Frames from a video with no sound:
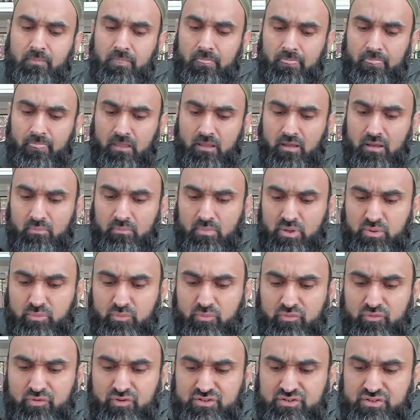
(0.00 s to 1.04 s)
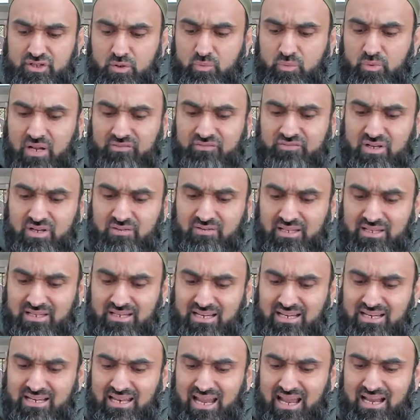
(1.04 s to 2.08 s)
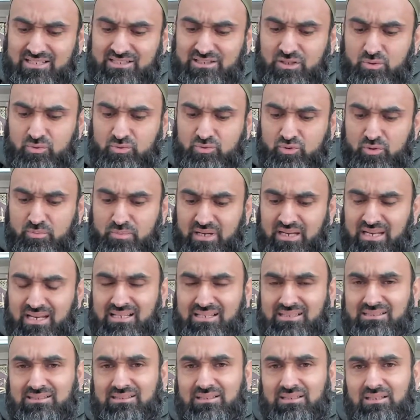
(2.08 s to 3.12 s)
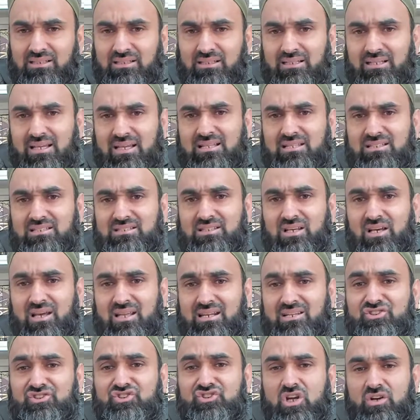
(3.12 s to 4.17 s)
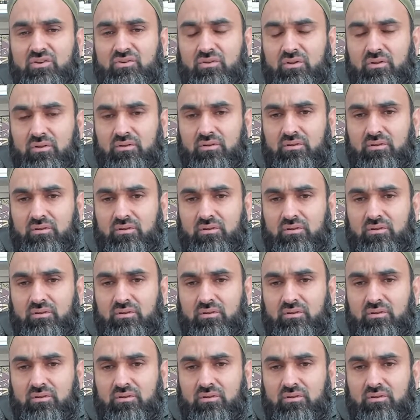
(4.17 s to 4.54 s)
But the mufassirun have said that it actually also means insan in general.